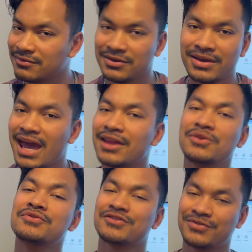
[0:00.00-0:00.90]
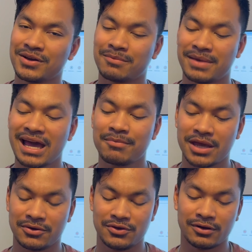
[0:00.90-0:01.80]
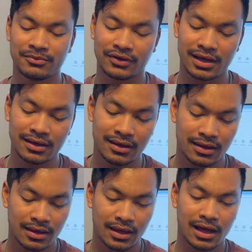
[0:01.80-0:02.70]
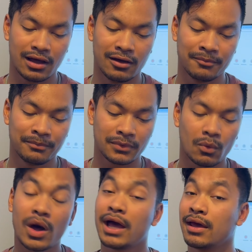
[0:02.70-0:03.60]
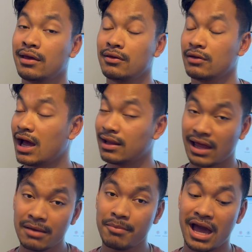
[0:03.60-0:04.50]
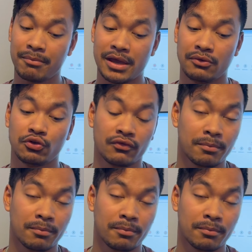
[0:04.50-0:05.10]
can't use your fucking back panel, you know what I'm saying? Why I like back panels over